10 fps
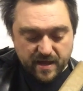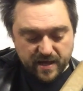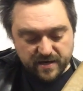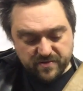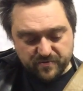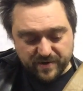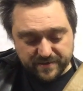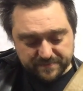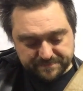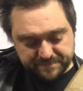another
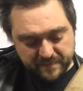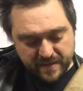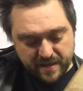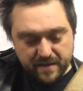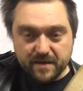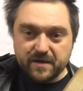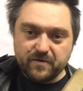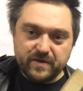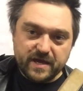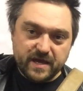one.
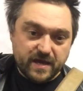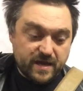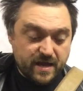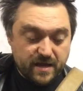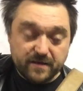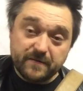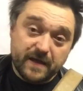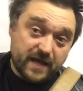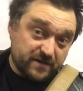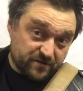We
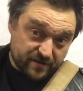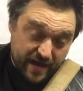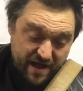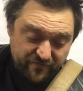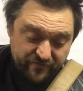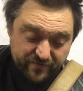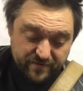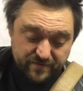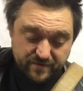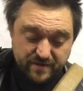ended on F.
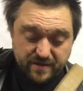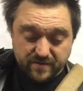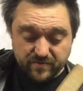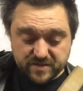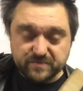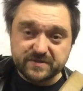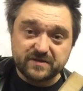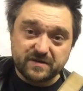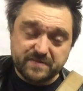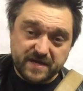This one's
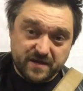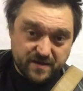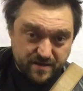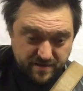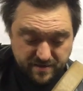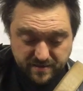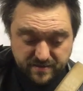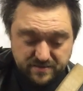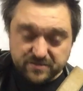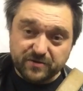gonna be
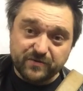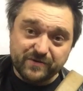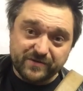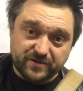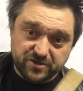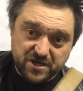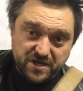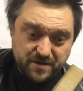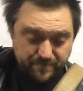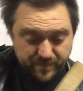starting with
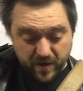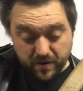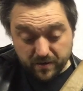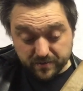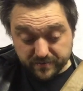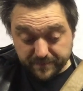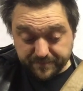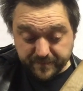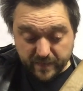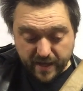G on
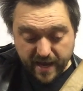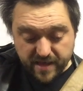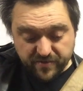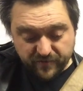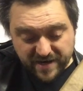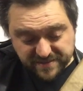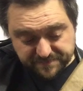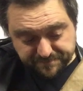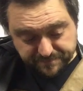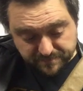8th fret.